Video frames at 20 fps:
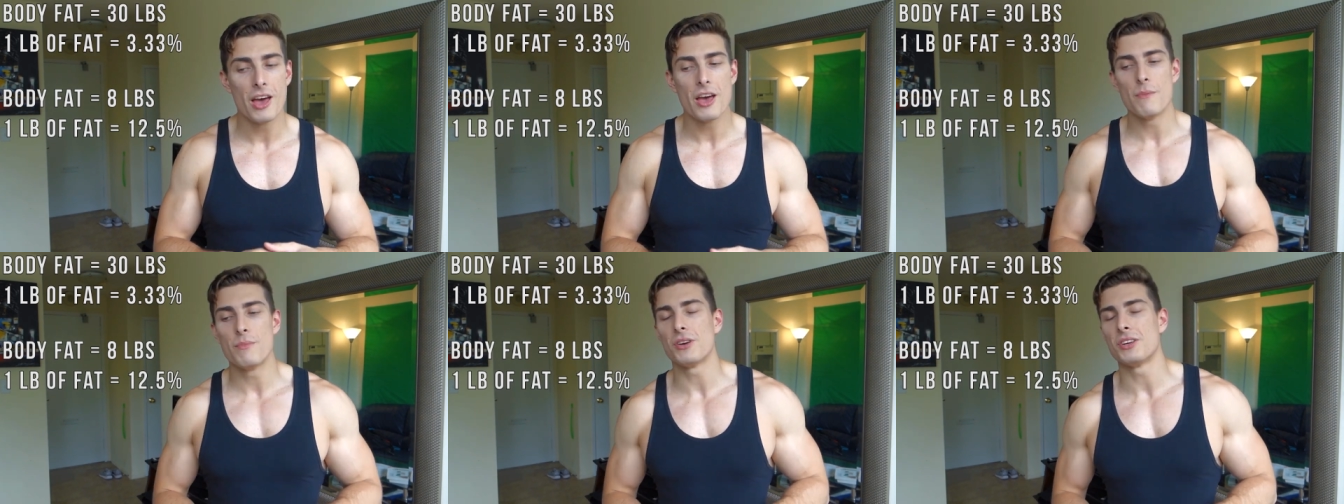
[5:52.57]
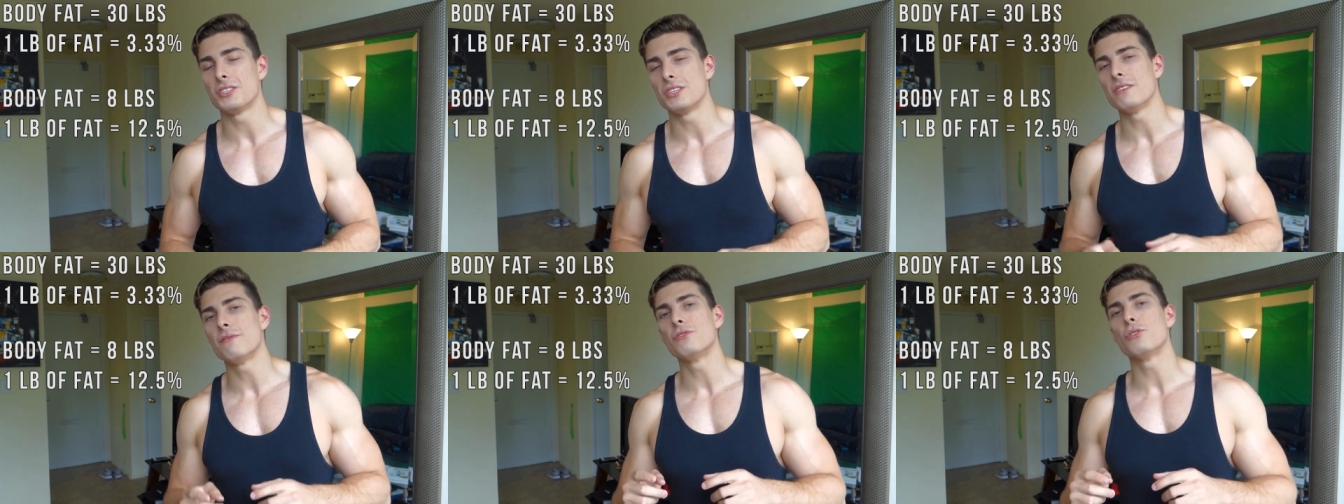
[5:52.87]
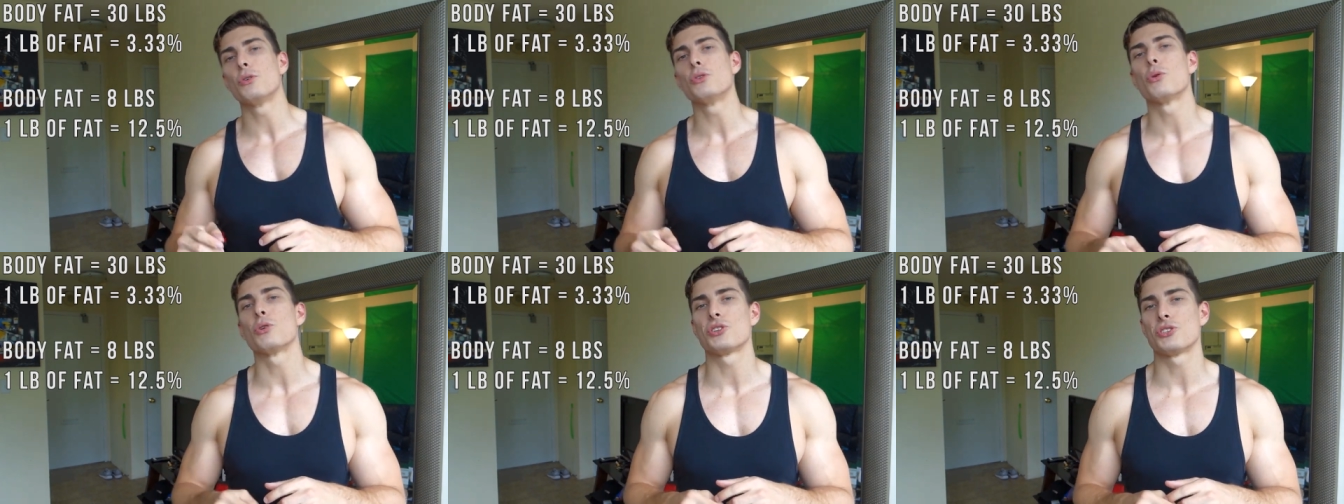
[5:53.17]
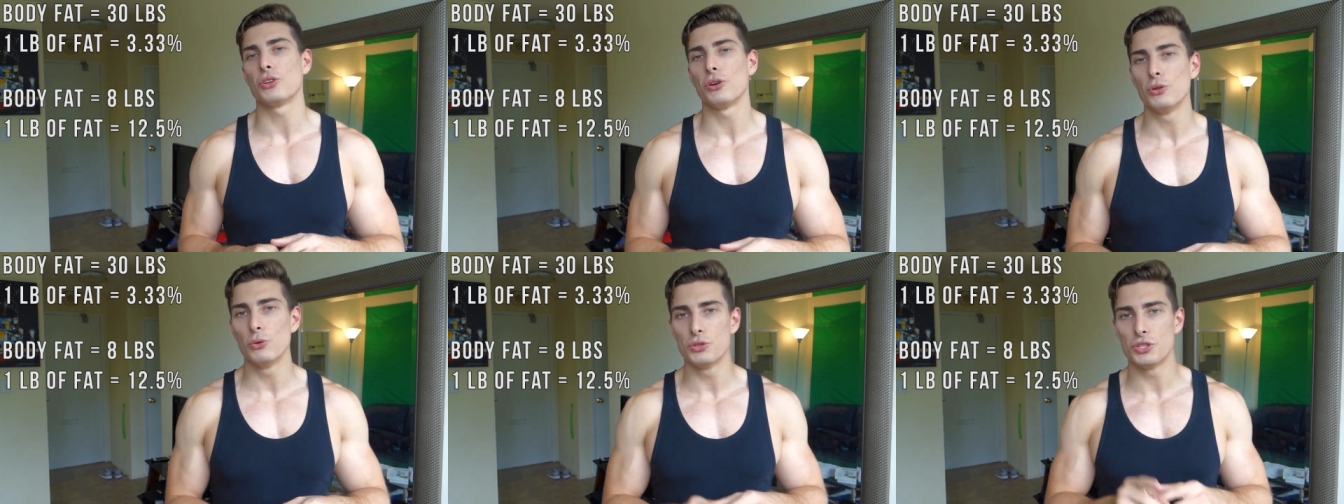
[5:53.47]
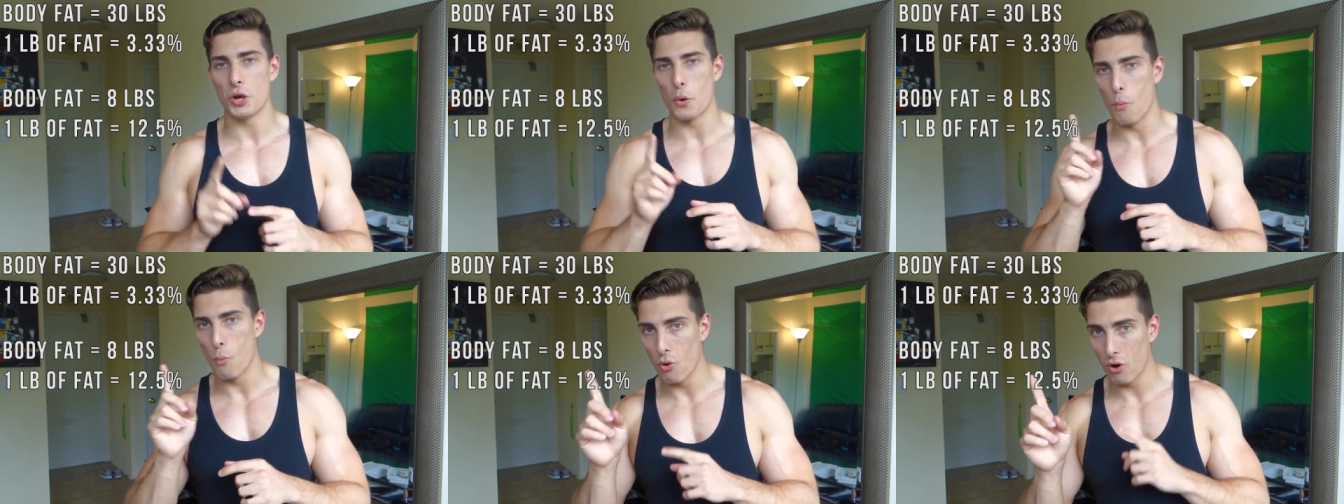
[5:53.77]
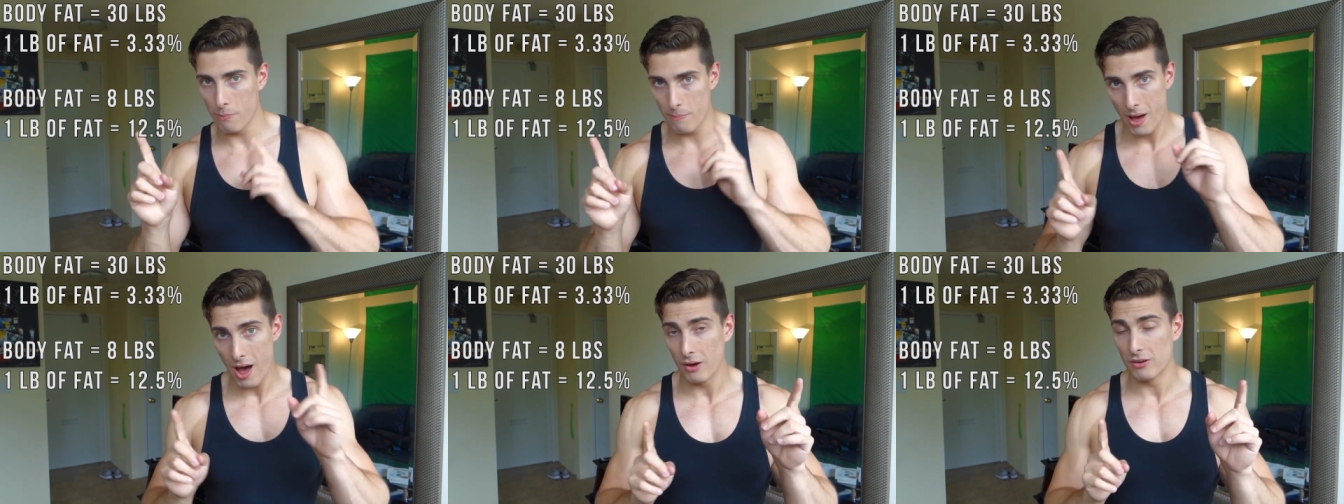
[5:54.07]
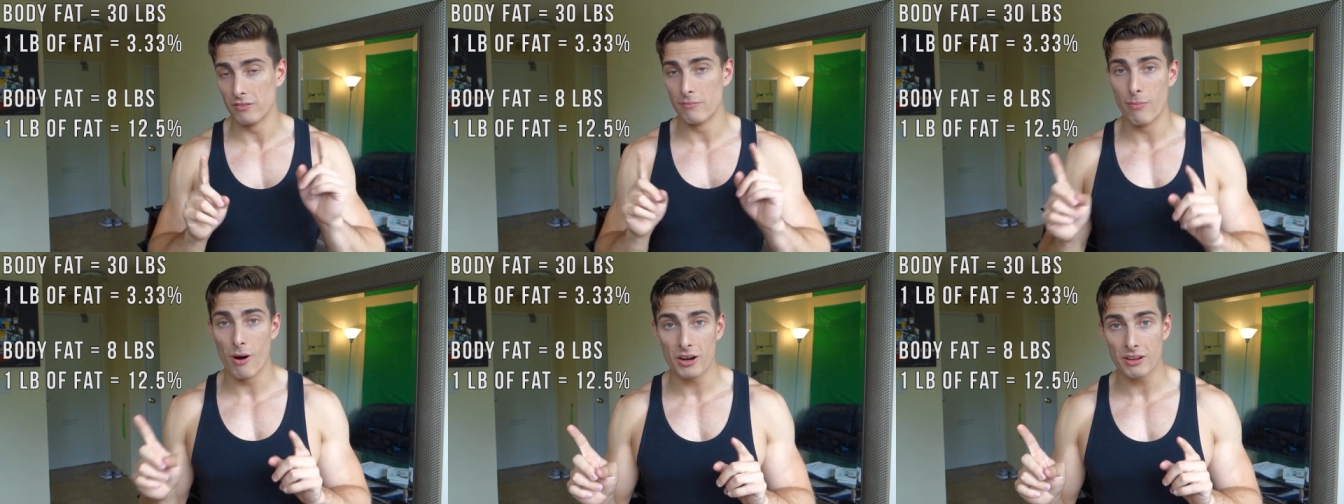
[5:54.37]
because even though you are still losing 1 pound
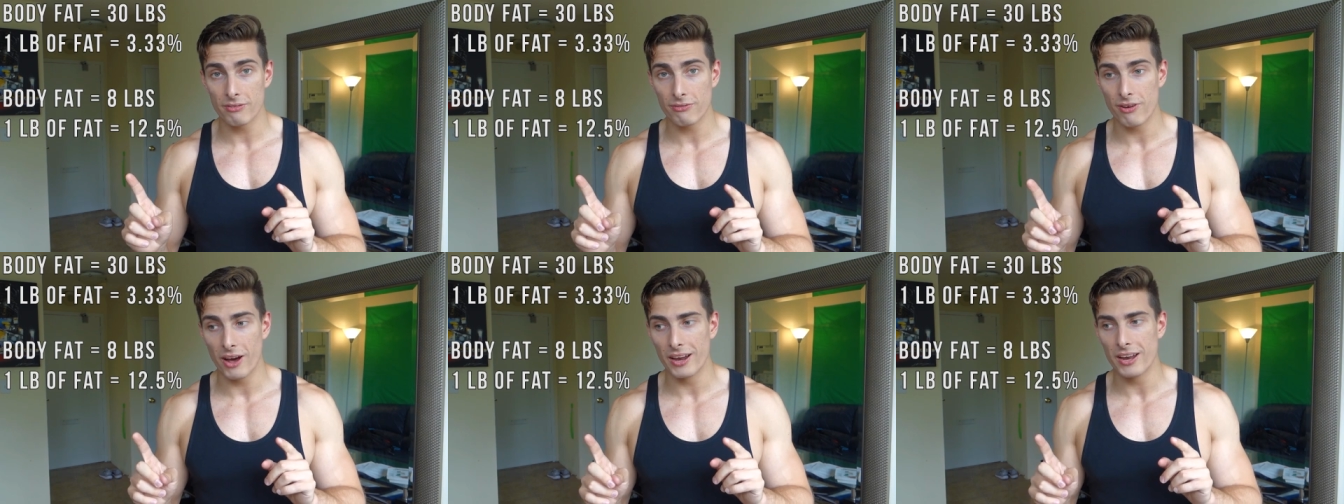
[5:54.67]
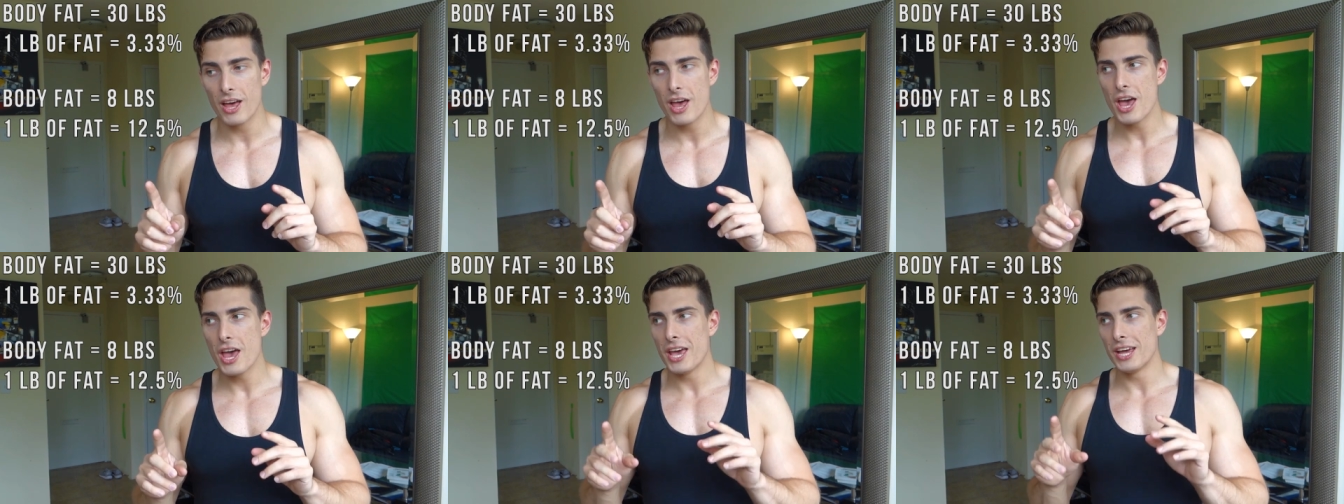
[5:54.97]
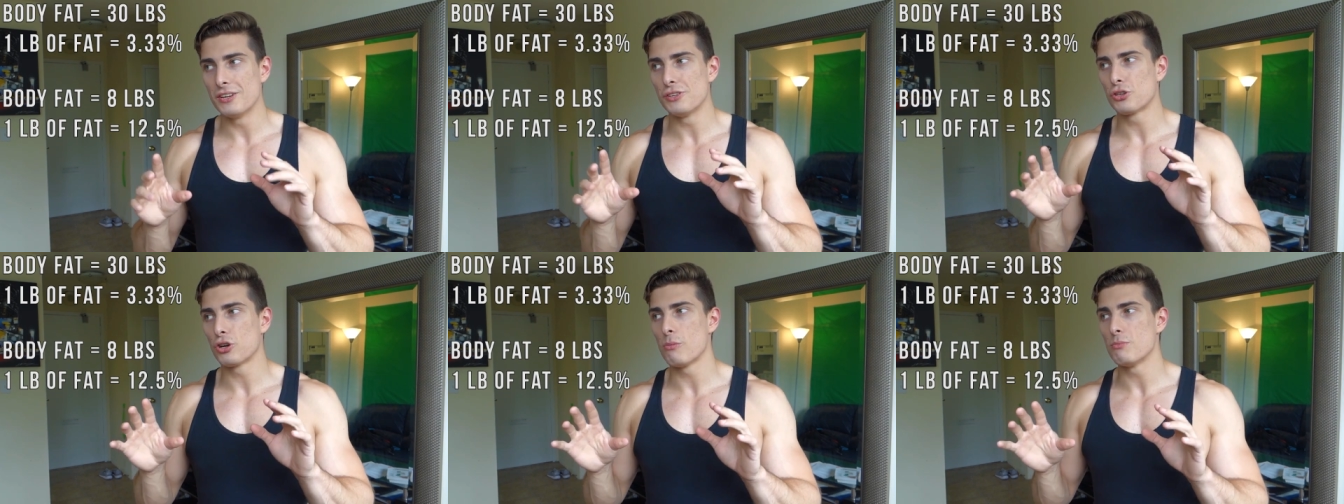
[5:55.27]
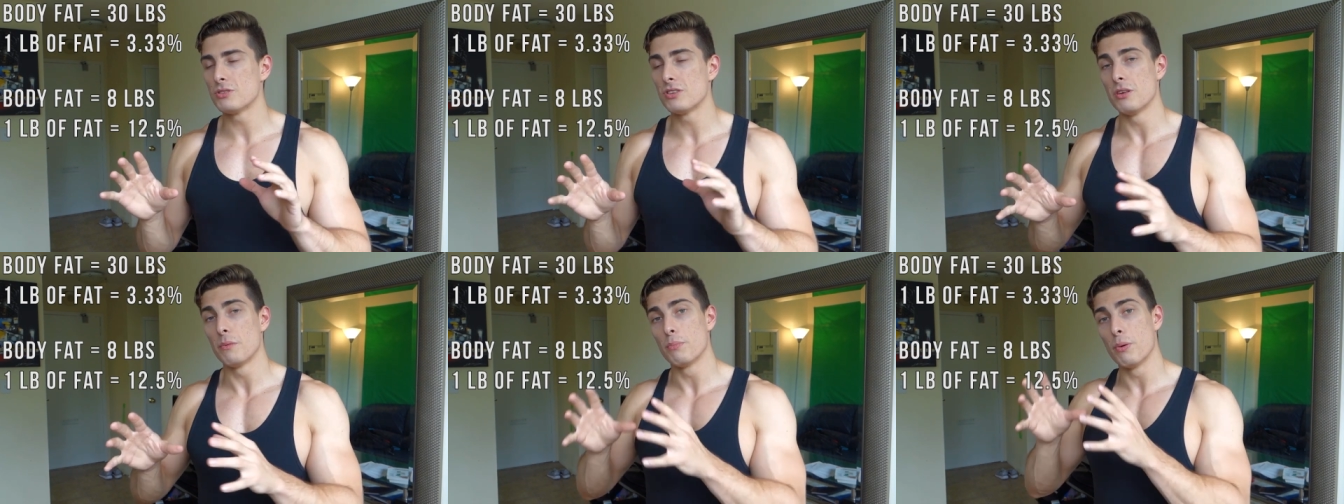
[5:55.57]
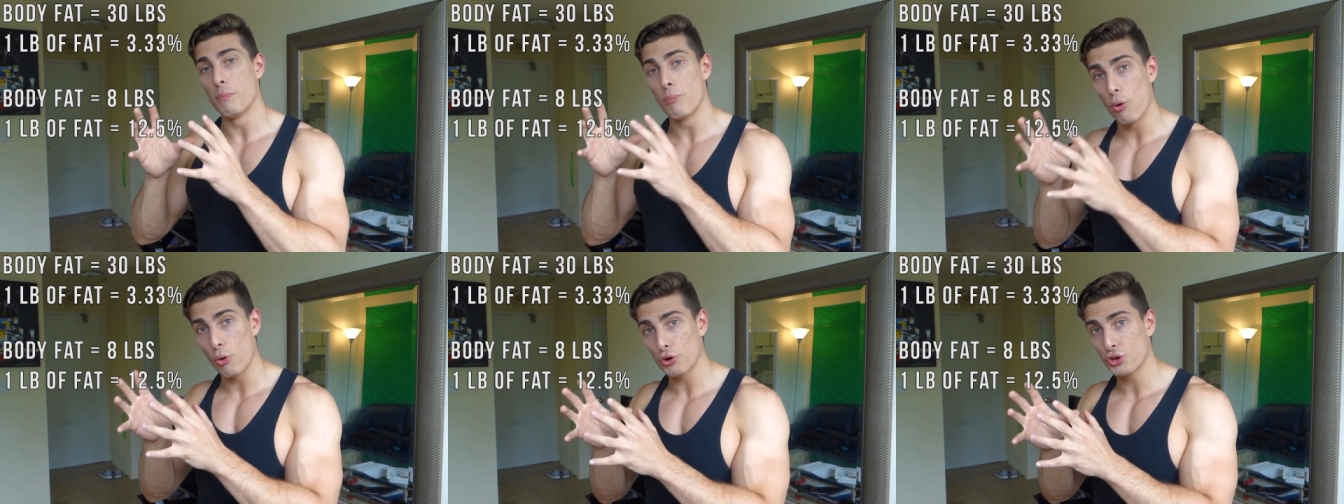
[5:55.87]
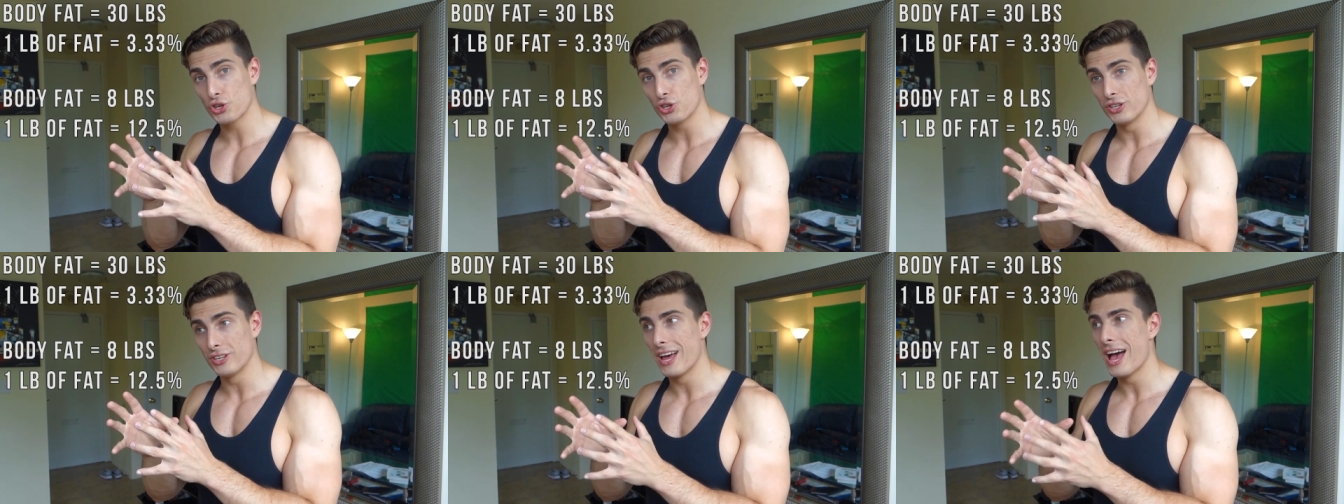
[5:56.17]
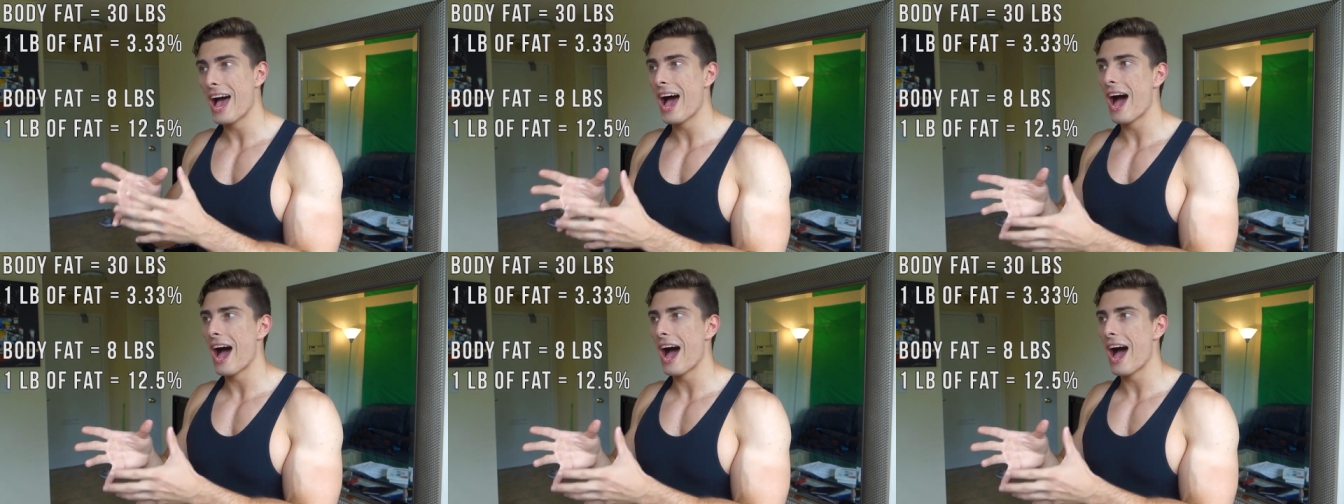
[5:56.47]
of body fat, in terms of the proportion